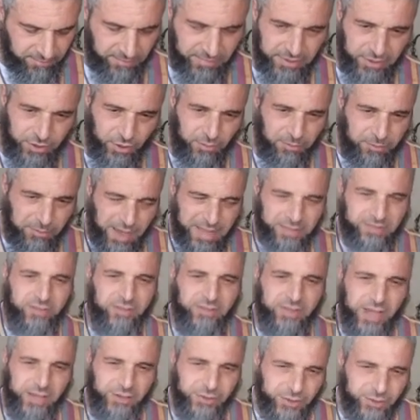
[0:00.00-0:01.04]
know, method
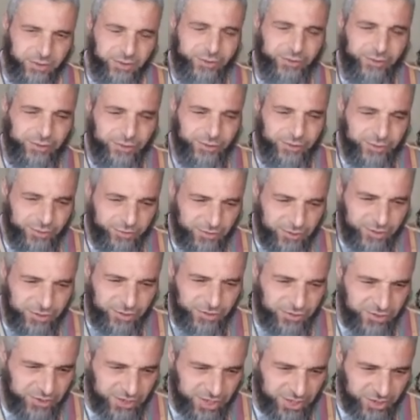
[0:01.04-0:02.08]
that you could use with your
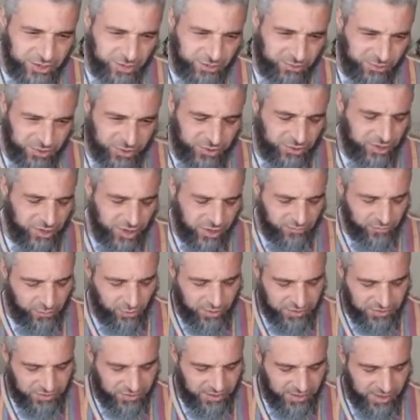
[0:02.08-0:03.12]
children, with your loved
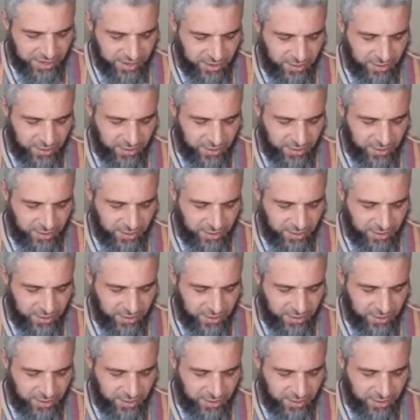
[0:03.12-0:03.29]
ones.